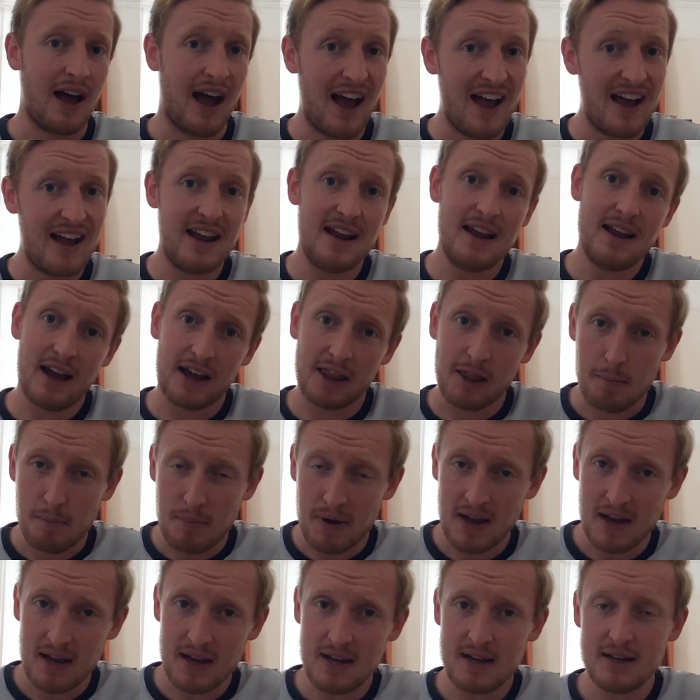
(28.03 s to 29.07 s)
A and the
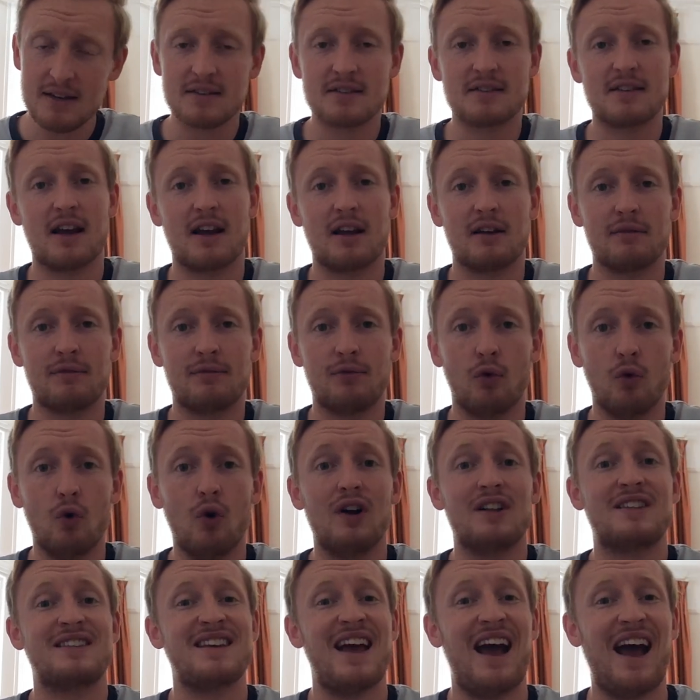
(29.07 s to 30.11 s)
P stand for
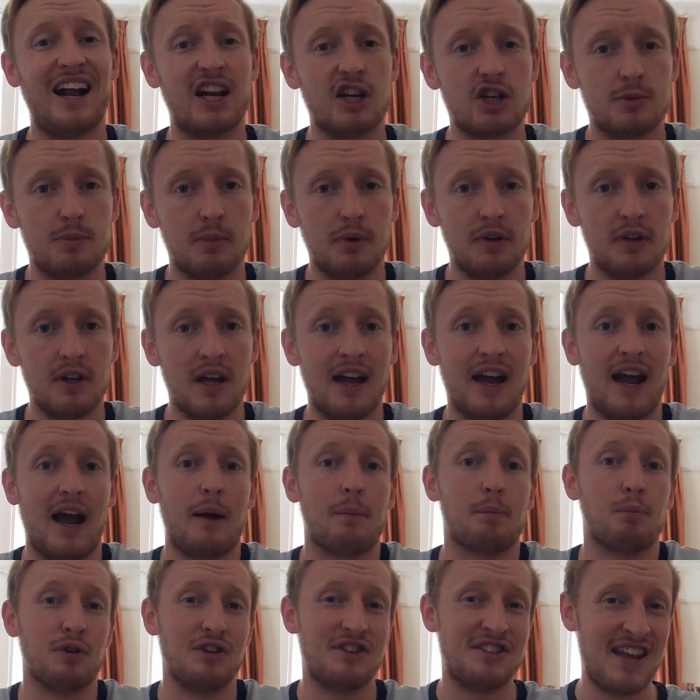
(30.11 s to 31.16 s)
attachment
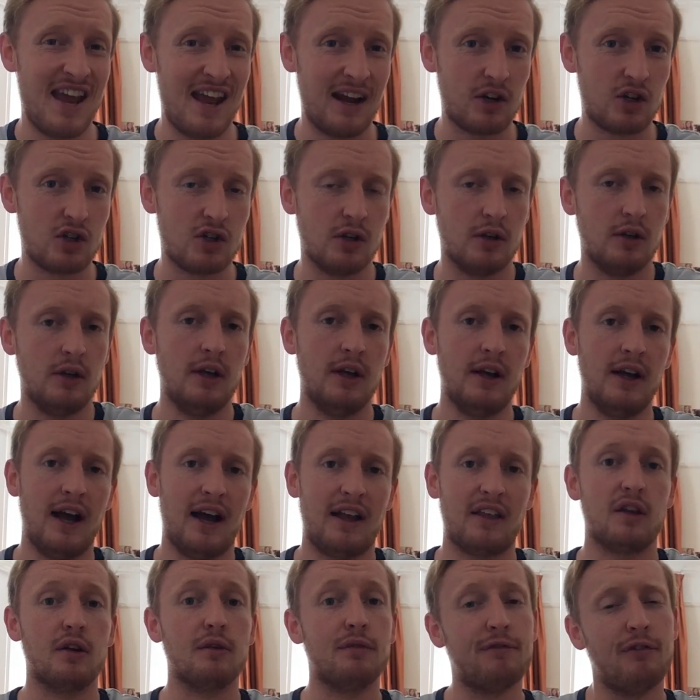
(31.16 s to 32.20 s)
and protection,
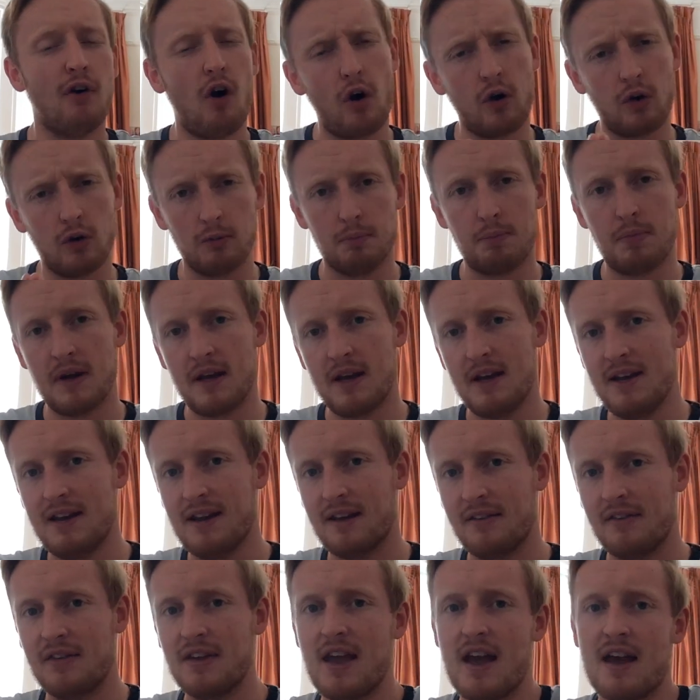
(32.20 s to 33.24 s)
and then the final P
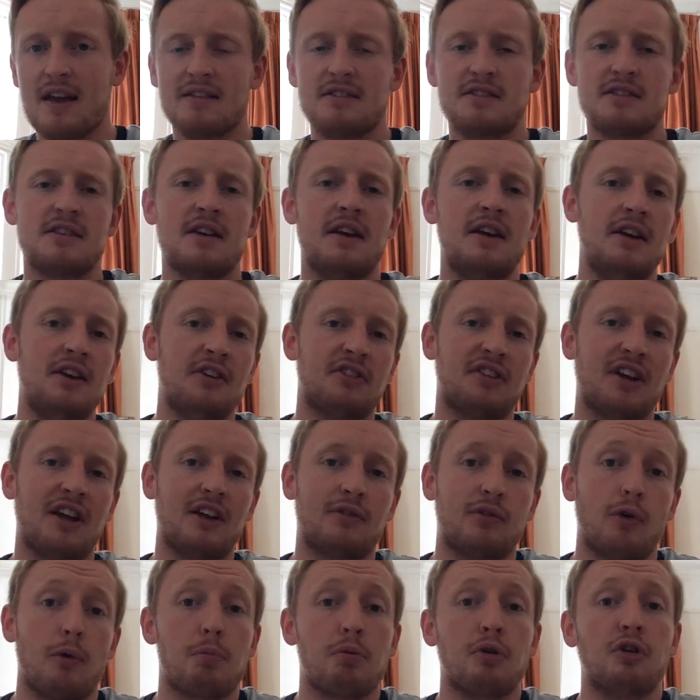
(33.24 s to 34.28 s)
and the S
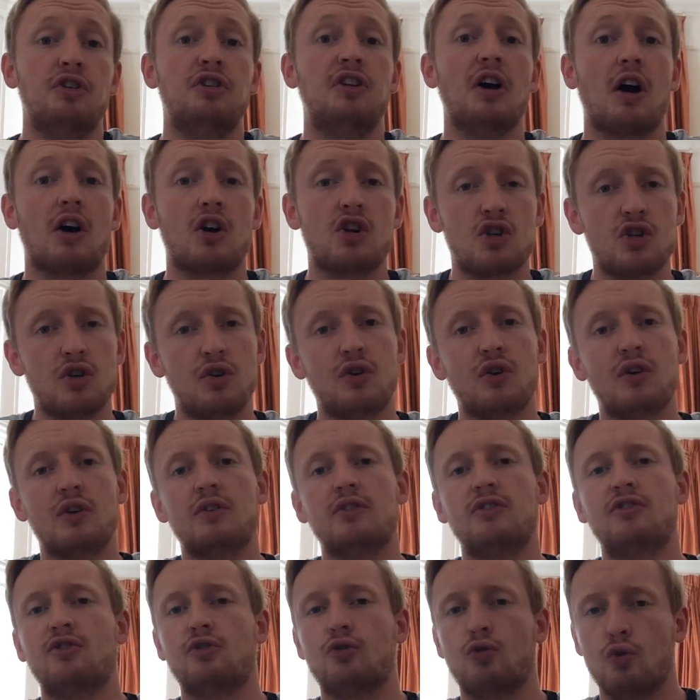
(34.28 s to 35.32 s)
stand for production
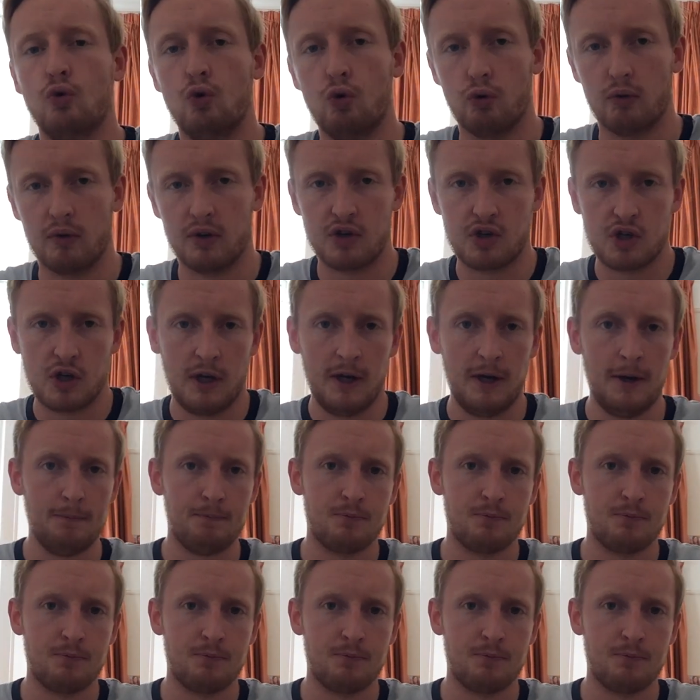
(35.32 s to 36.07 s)
and storage.